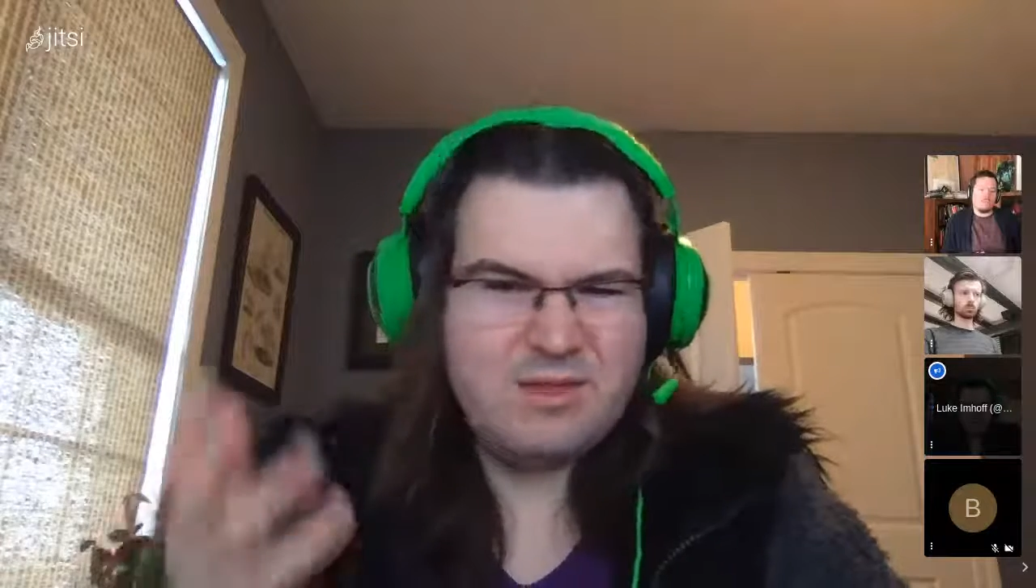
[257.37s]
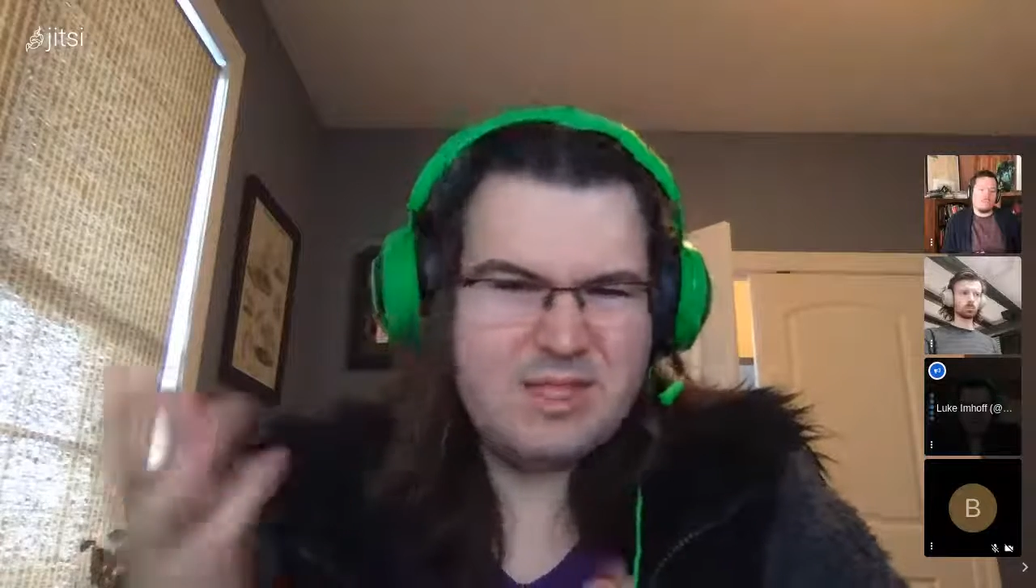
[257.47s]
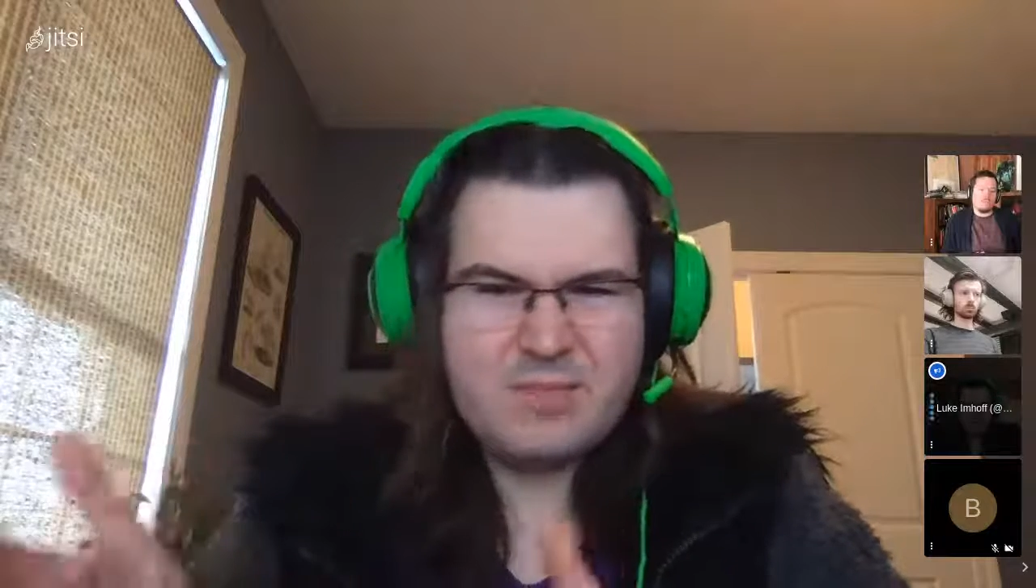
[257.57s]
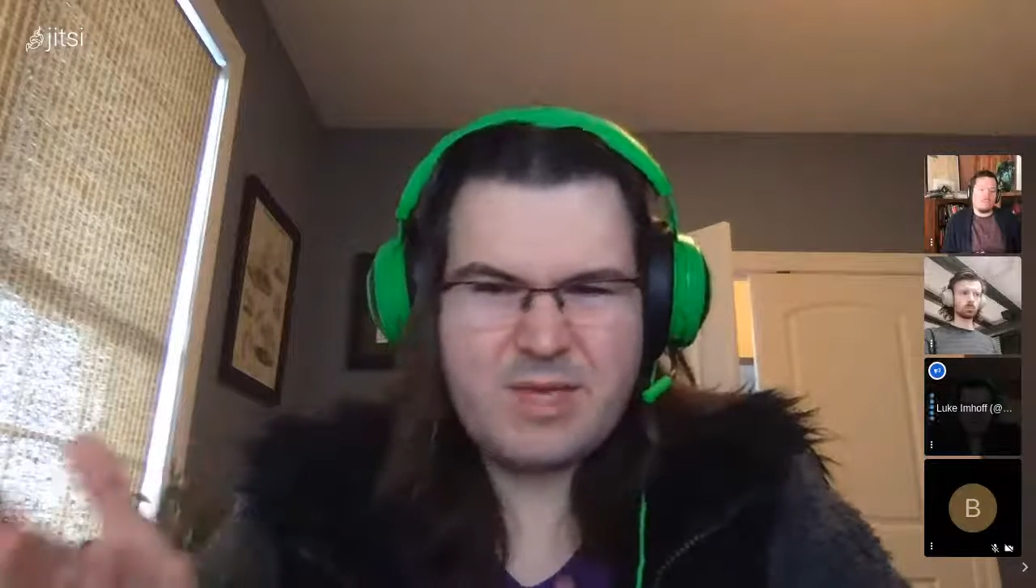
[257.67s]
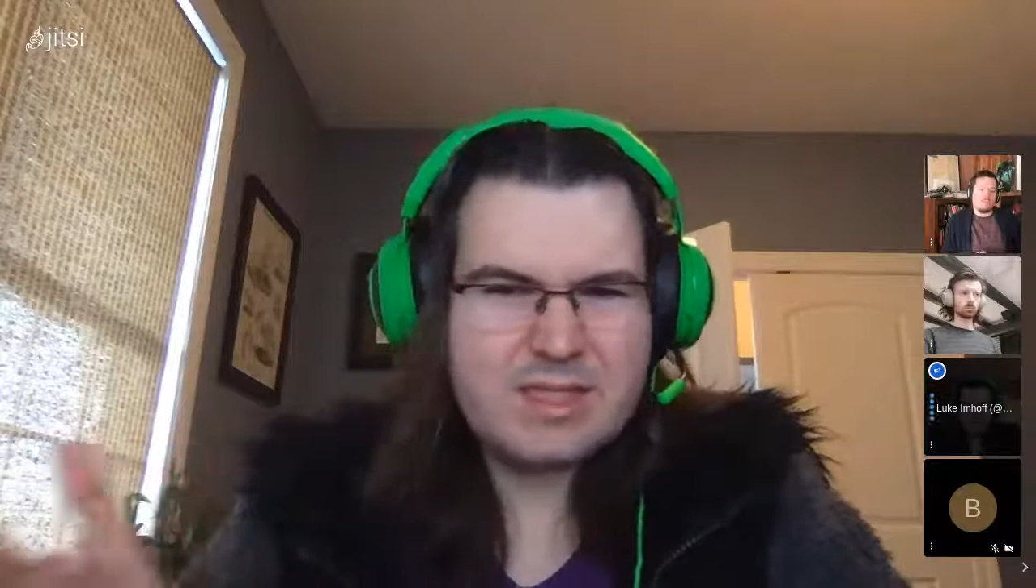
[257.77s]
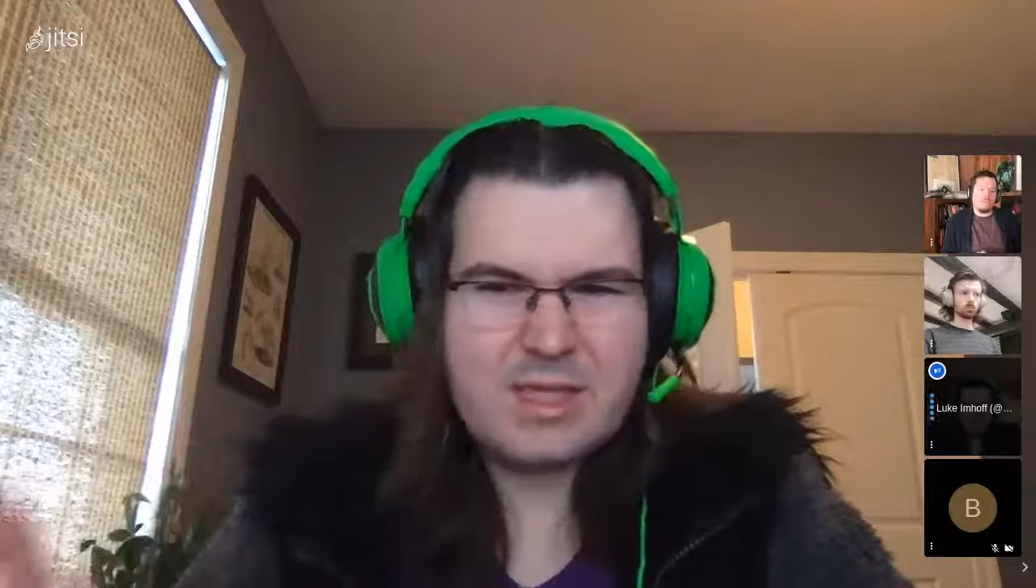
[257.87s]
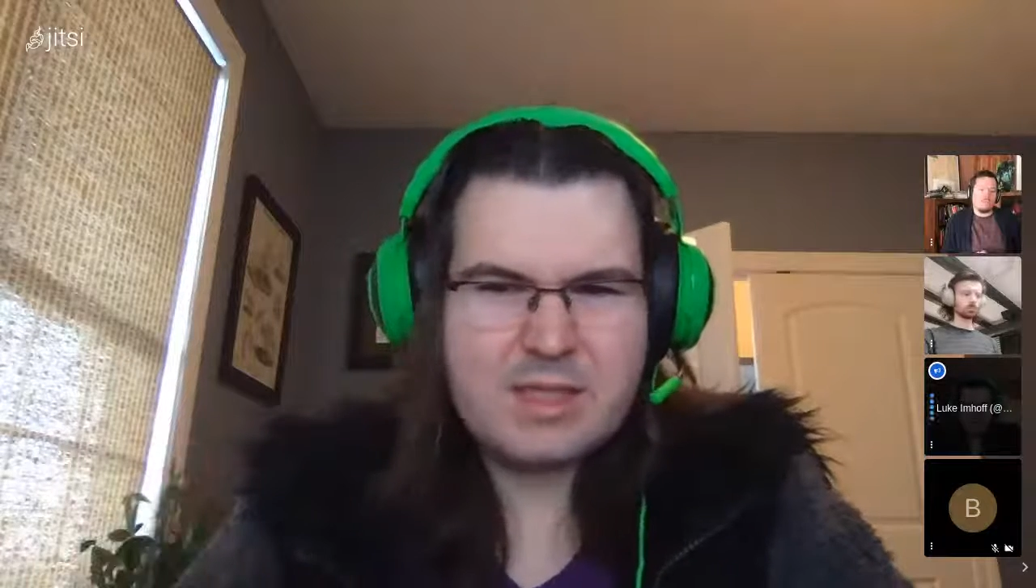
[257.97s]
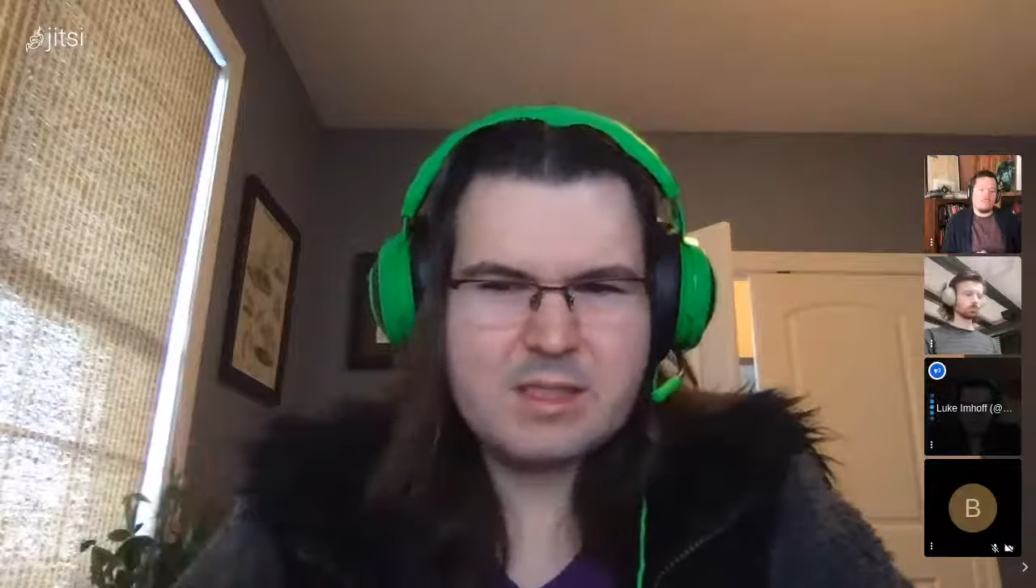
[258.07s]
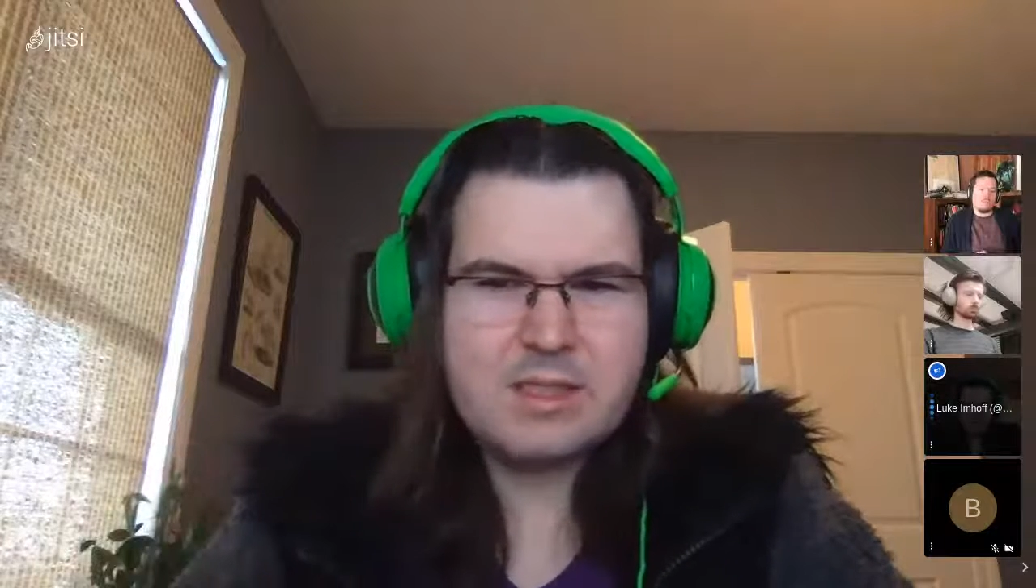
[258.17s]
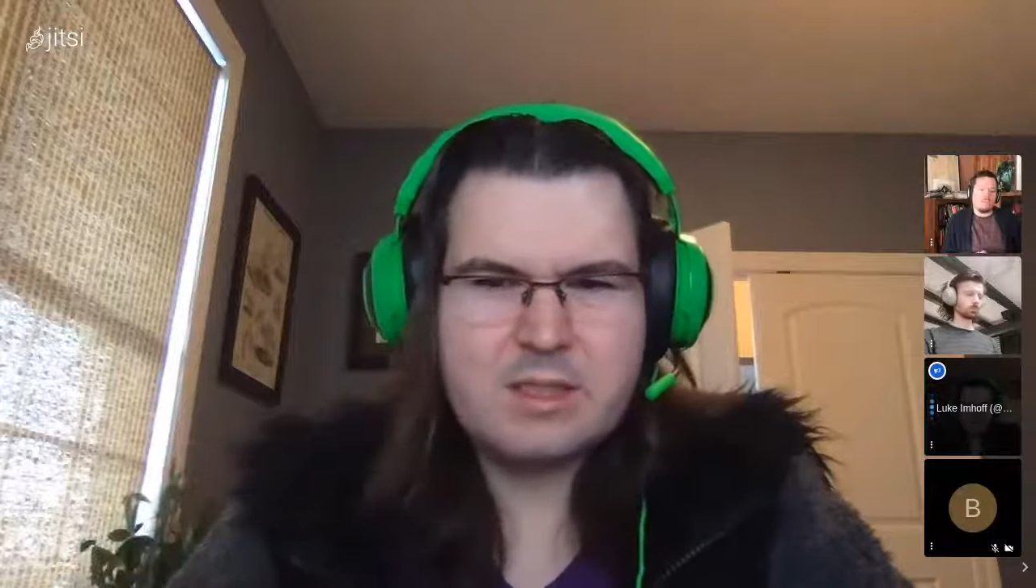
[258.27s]
this makes
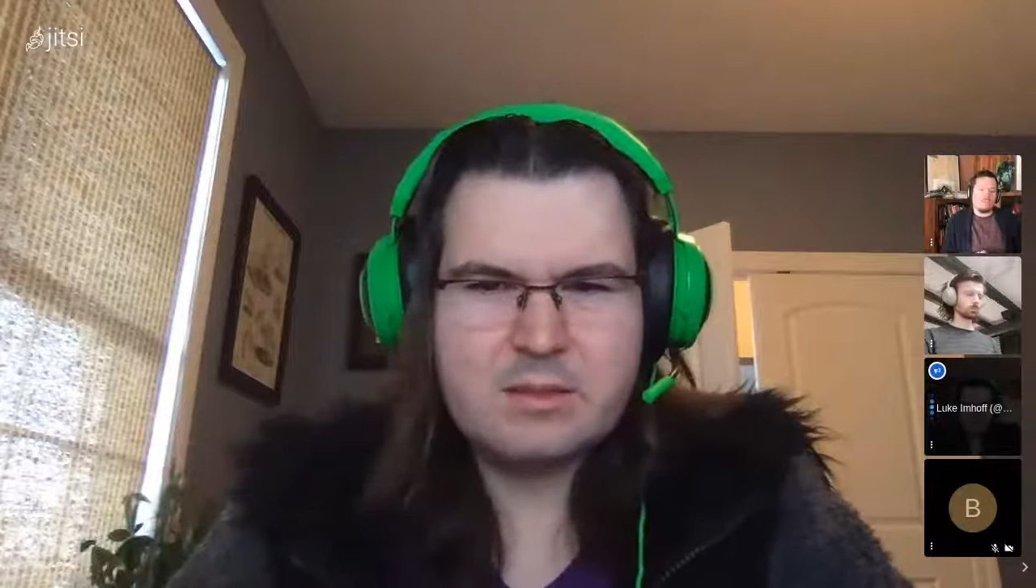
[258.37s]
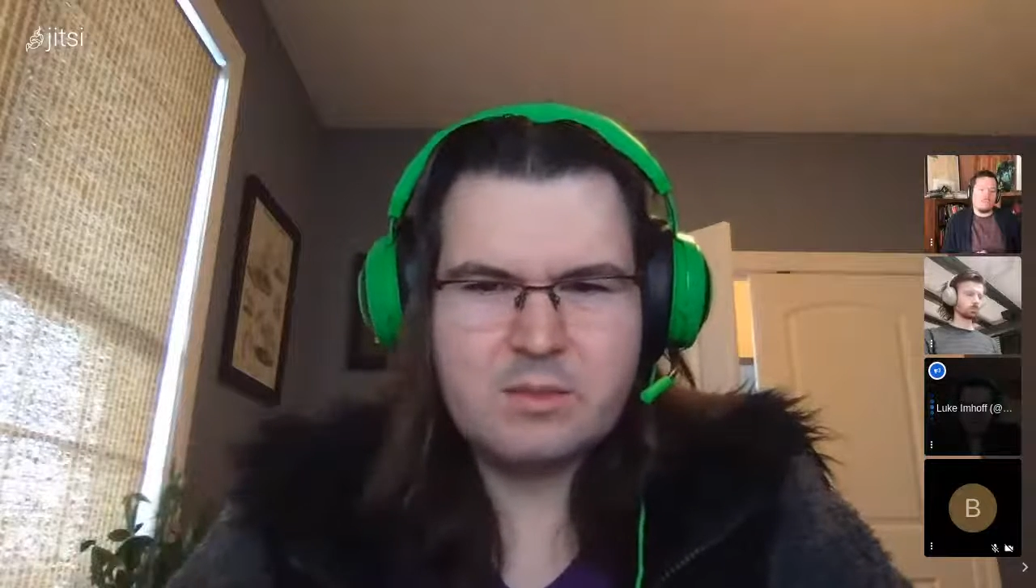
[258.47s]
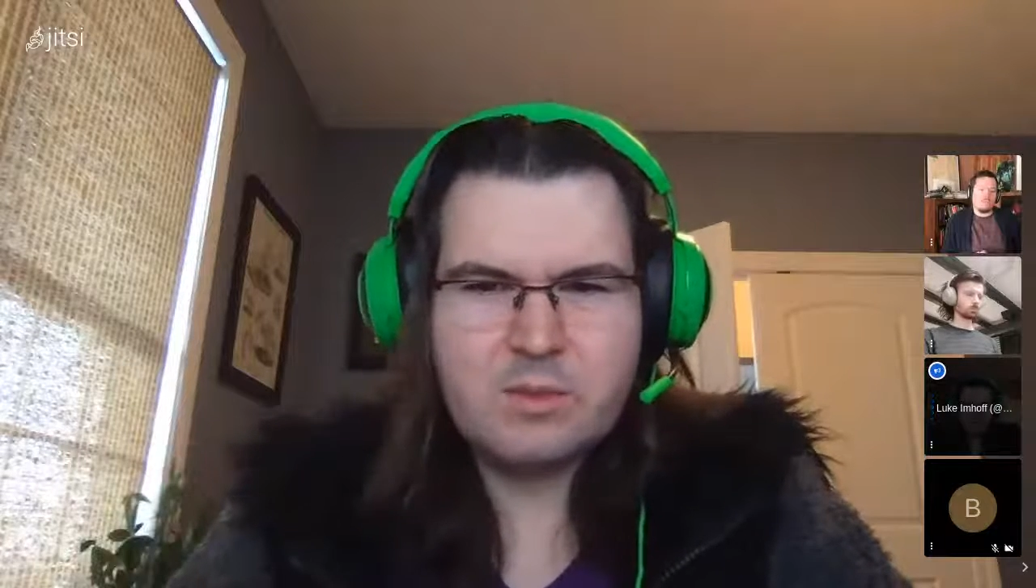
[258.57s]
sense because it